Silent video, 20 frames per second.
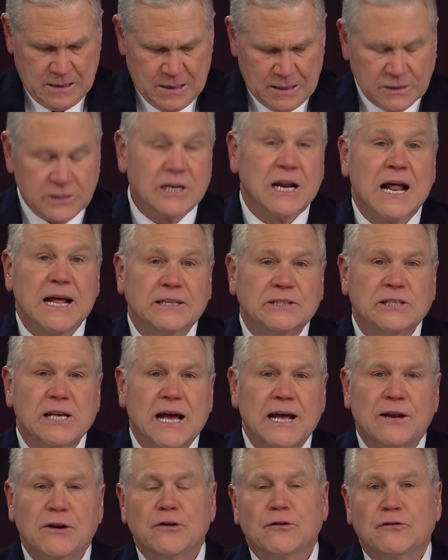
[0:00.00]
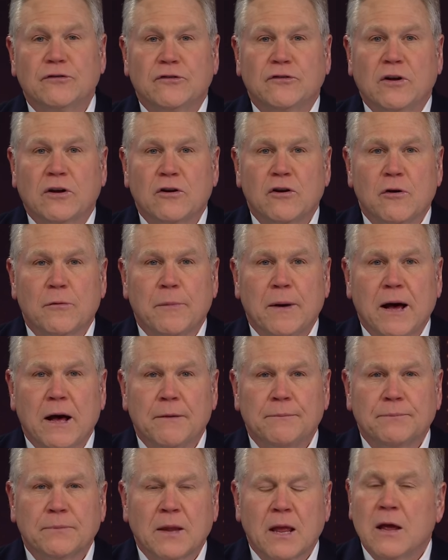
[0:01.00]
Tonight, sad news to tell you
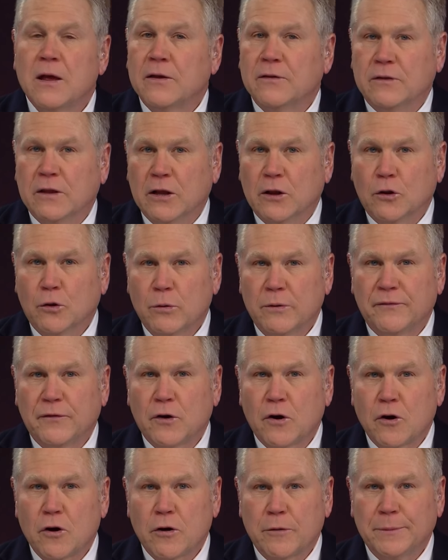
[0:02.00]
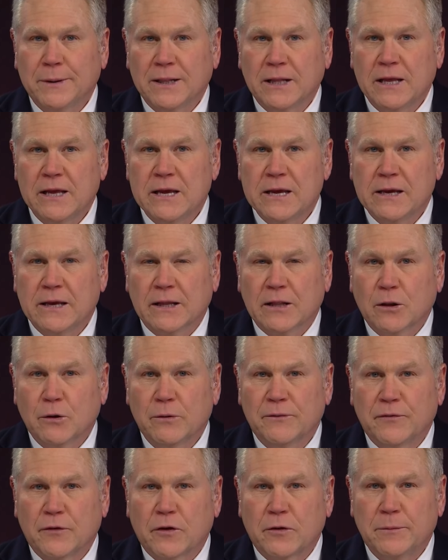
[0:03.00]
about. The Louisville Urban League and
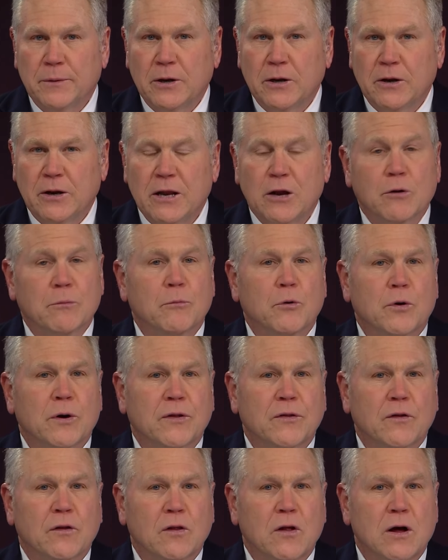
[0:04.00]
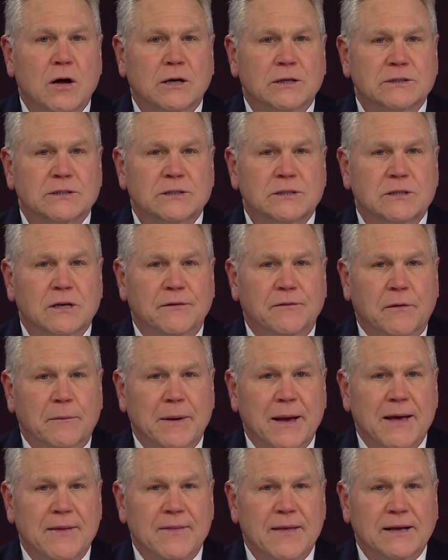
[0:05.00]
Louisville community are mourning the loss of the
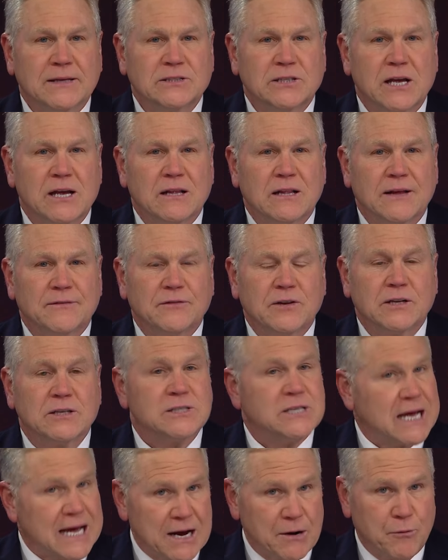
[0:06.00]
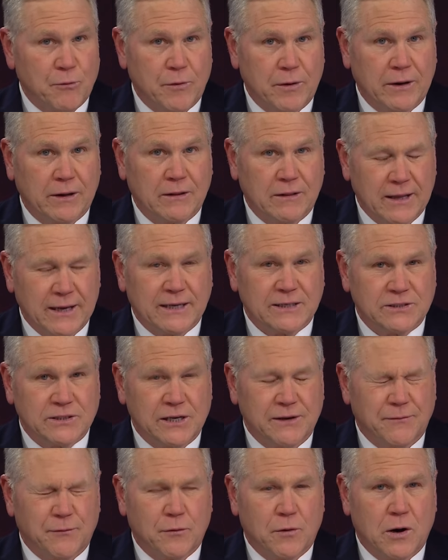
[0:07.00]
man they say left a towering
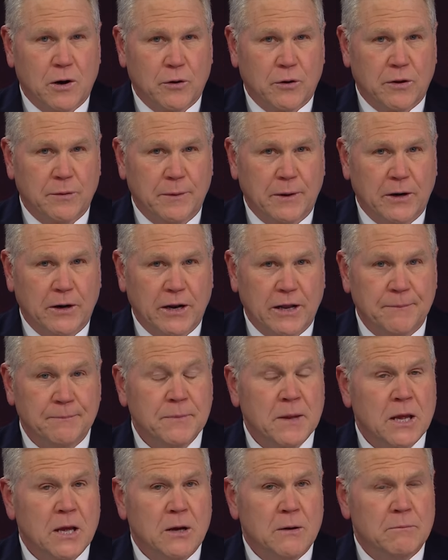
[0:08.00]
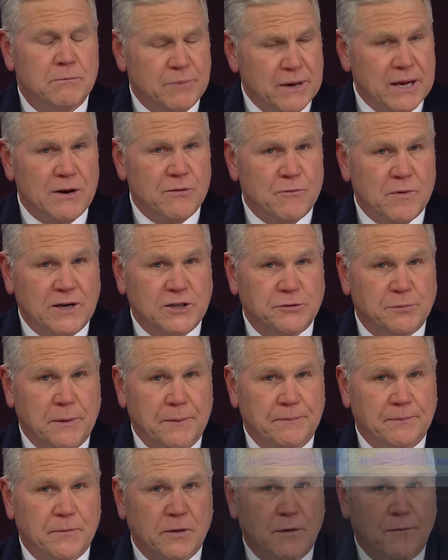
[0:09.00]
legacy for our community. Ben
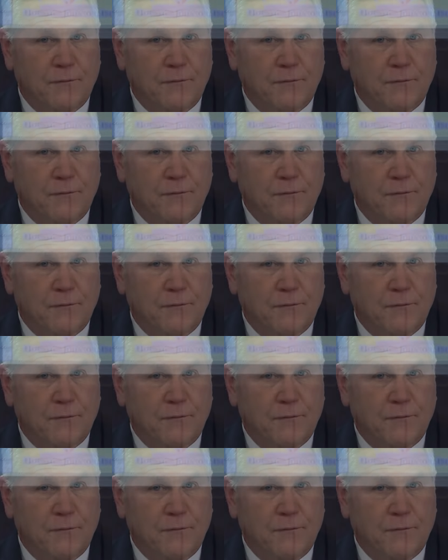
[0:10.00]
Richmond, the